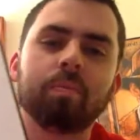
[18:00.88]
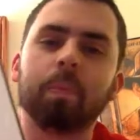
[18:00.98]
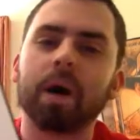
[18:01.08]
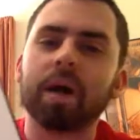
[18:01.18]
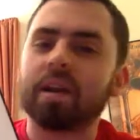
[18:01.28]

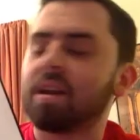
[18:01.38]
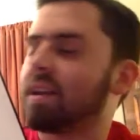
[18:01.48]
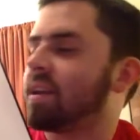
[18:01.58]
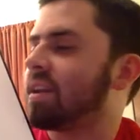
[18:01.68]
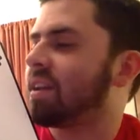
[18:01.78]
But
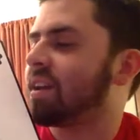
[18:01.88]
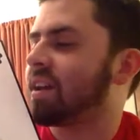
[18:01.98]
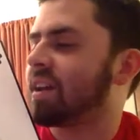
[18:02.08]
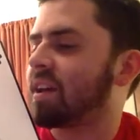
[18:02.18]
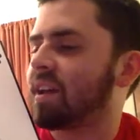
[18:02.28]

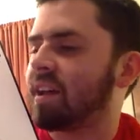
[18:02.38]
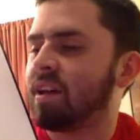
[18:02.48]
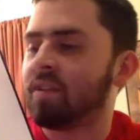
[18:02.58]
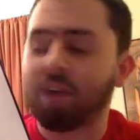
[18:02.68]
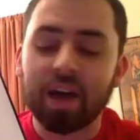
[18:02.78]

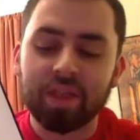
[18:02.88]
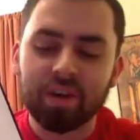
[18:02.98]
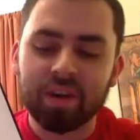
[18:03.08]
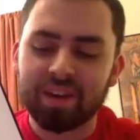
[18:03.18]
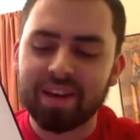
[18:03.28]
I
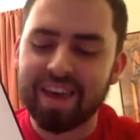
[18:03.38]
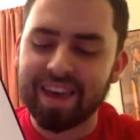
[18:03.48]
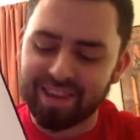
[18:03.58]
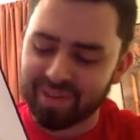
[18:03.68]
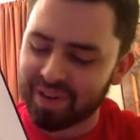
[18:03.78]
thought
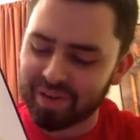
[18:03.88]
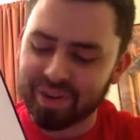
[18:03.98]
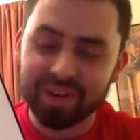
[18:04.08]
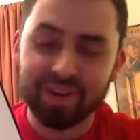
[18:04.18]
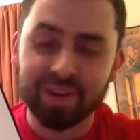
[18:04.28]
if anyone
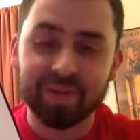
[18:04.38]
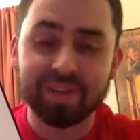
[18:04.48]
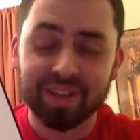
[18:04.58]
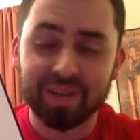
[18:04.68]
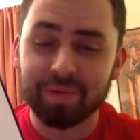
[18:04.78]
could do it, it was
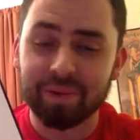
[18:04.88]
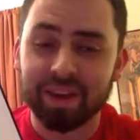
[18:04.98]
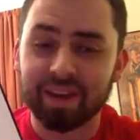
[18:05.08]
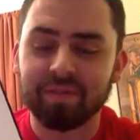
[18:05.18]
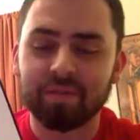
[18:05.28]
Clipping,
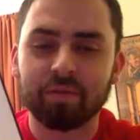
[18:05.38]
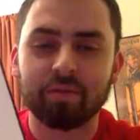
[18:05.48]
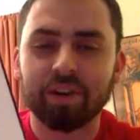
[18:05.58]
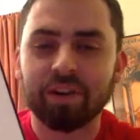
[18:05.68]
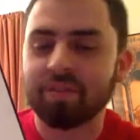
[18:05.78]
and
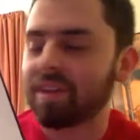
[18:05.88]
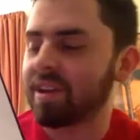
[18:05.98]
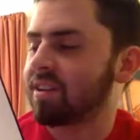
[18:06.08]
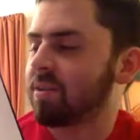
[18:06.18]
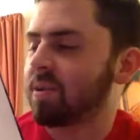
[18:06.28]
fuck if they
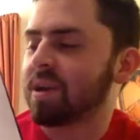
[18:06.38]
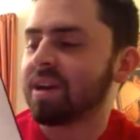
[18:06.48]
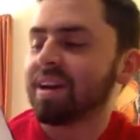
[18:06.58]
didn't do it.